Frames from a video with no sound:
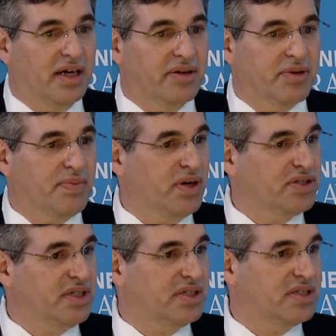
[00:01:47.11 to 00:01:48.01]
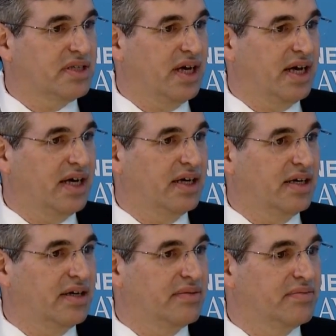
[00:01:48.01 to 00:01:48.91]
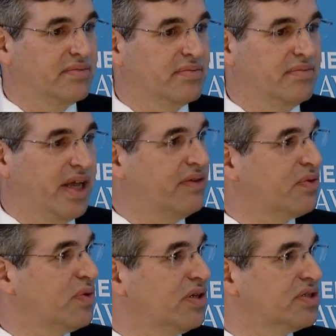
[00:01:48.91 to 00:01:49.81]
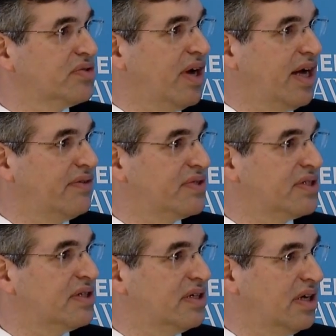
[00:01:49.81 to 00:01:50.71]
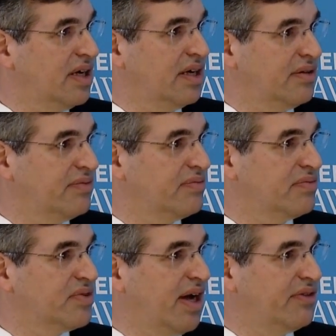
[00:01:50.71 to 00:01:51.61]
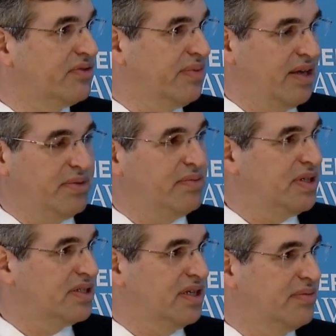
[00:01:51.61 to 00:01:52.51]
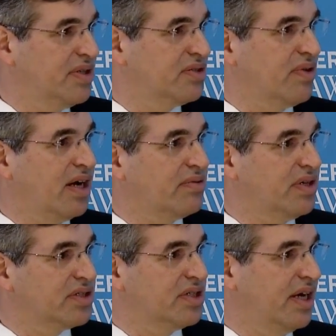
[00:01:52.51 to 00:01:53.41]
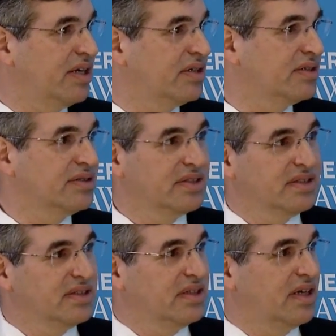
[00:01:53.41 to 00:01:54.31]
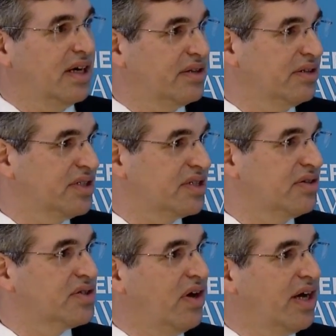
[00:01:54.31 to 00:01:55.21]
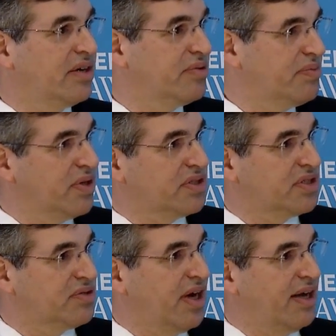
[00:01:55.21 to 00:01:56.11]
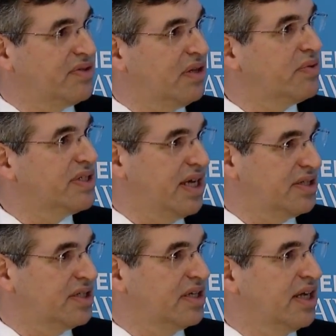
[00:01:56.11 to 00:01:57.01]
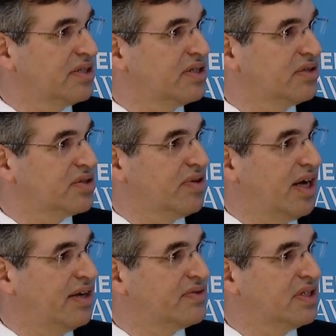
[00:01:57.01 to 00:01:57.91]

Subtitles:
Then we purchased many of the world's drives from ABB, Siemens, Rockwell, Schneider, the list goes on. And we purchased drives, and then we tested against those drives.